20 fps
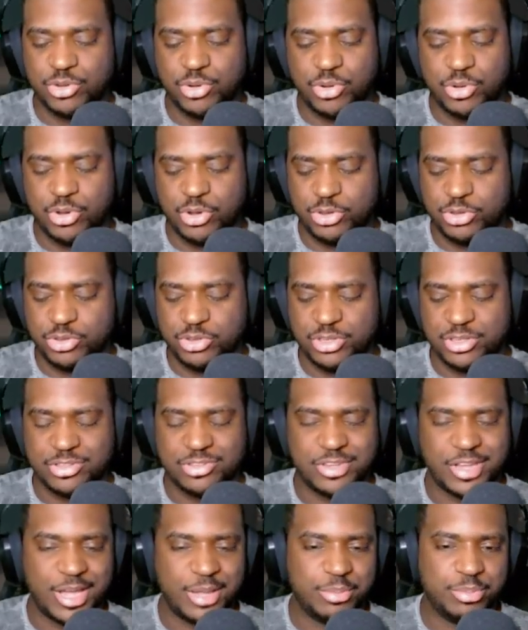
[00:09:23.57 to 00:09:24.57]
or you can
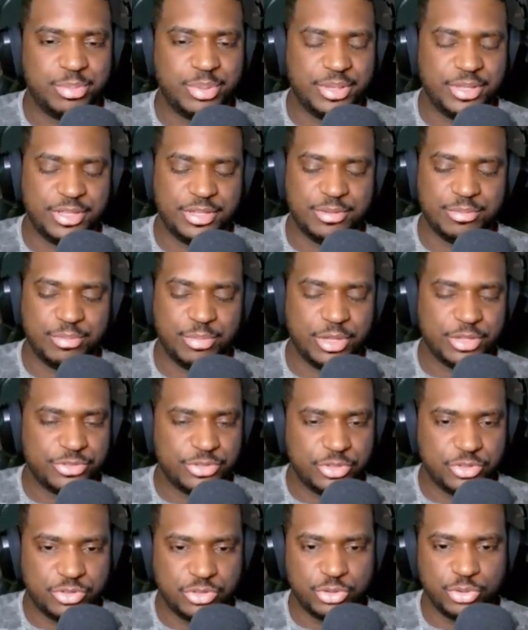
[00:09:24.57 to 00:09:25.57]
type in
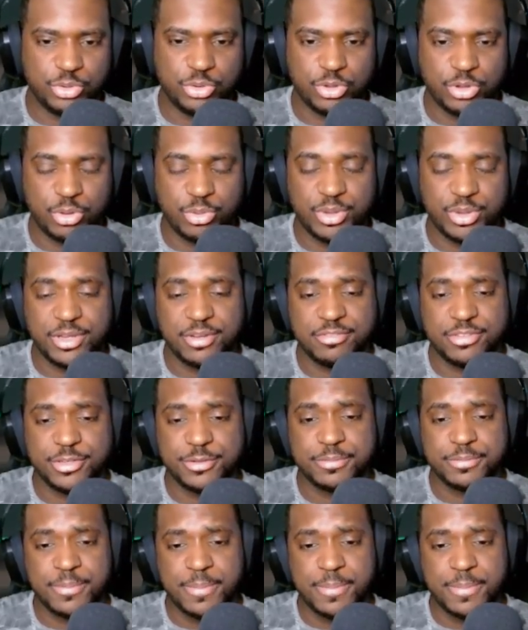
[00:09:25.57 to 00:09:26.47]
multi-tool, or whatever.